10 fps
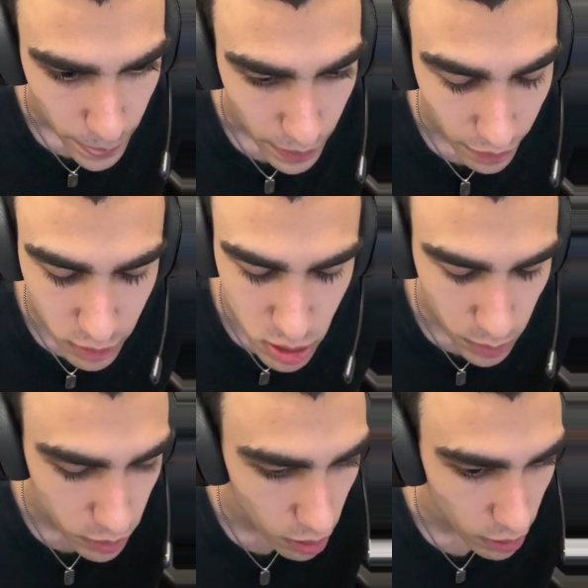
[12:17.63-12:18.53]
I have to
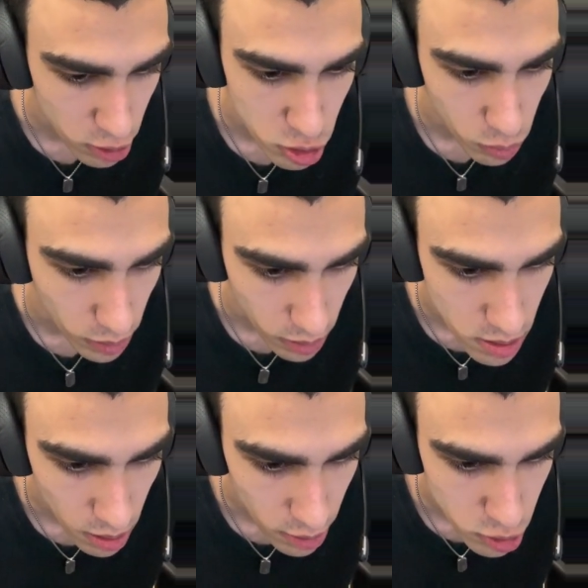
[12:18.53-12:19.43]
skip the election week because
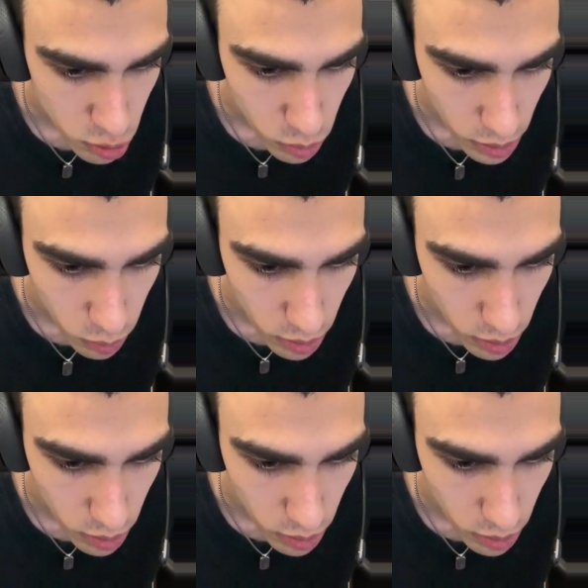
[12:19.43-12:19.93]
election week